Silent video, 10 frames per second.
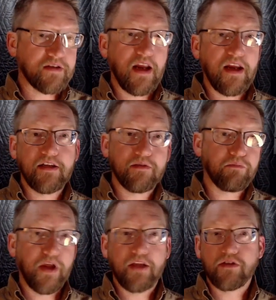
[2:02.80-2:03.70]
day, he
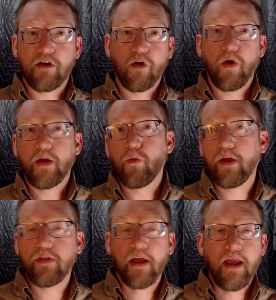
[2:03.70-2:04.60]
plans on going
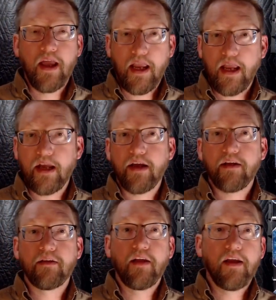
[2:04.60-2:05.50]
with Hannah
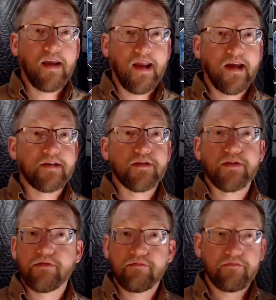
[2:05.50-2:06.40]

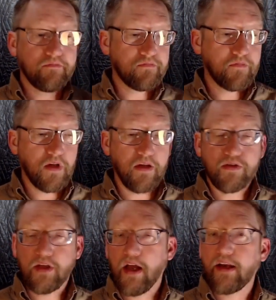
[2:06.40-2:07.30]
and his
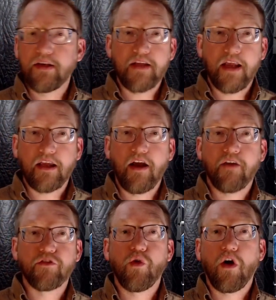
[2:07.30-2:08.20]
son and taking
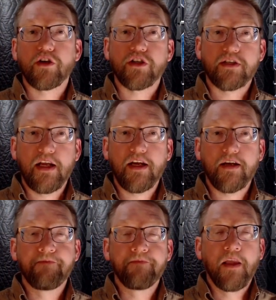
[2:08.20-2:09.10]
off to Argentina.
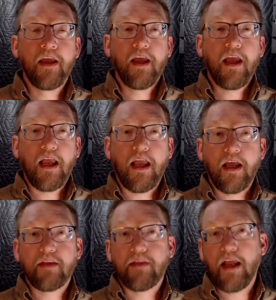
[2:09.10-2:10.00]

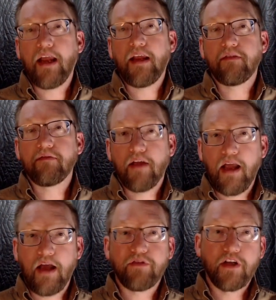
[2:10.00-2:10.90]
And they
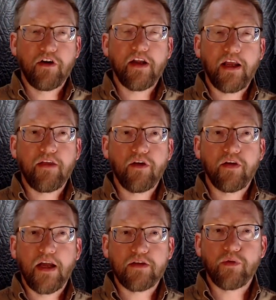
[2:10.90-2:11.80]
have dinner together, and
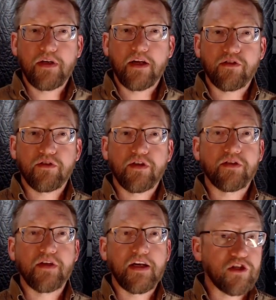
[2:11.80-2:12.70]
that's when Dexter
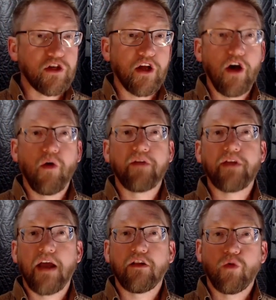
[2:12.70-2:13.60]
says, I need you to go. I've
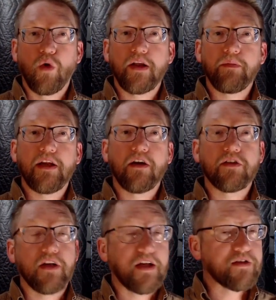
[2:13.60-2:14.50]
kind of lured him here.
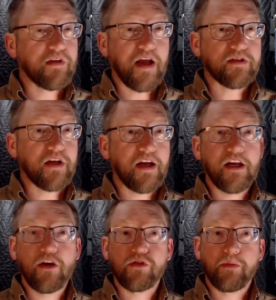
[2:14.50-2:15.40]
Tonight's the last night. He
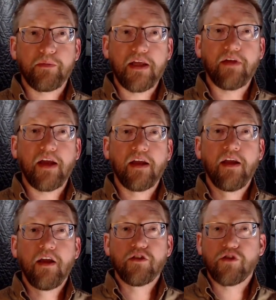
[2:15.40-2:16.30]
knows I'm leaving,
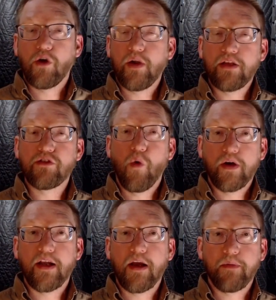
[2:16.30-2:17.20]
so he's going
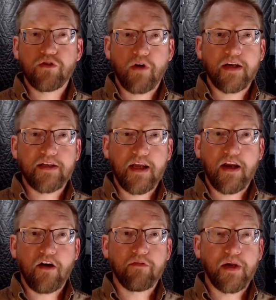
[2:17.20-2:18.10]
to come and try and take
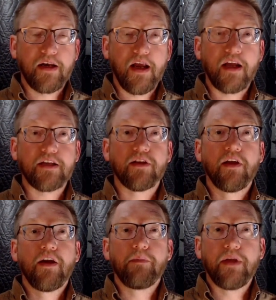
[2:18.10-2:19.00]
care of me tonight.
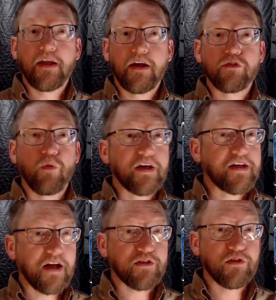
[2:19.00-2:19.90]
Because what
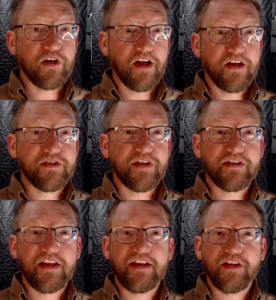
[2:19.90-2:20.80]
Dexter does is
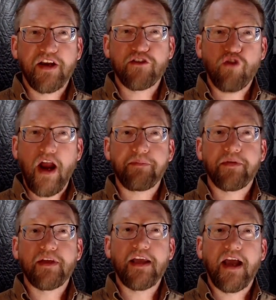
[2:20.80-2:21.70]
he set a trap.
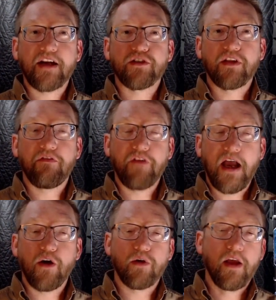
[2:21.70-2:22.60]
He actually
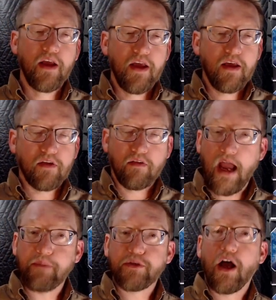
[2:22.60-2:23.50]
found the
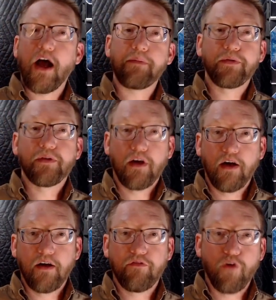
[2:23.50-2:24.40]
laptop
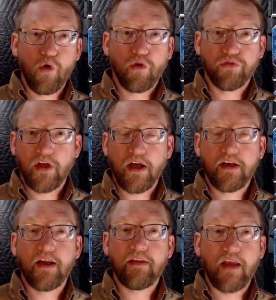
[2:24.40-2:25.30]
of Vogel's
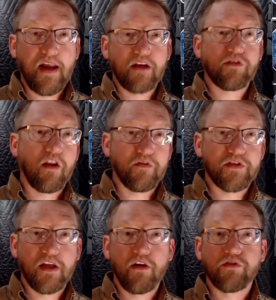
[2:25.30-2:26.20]
son that has all of his
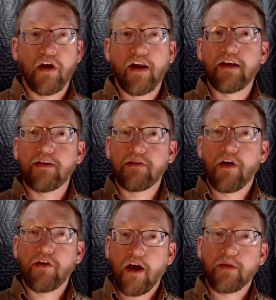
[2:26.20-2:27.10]
kills on it and
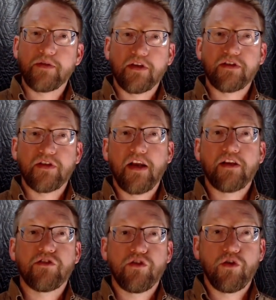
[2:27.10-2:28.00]
anonymously sent it
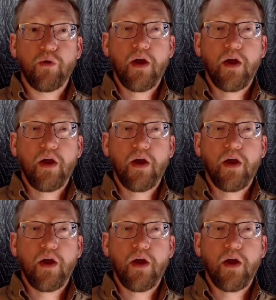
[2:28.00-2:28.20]
to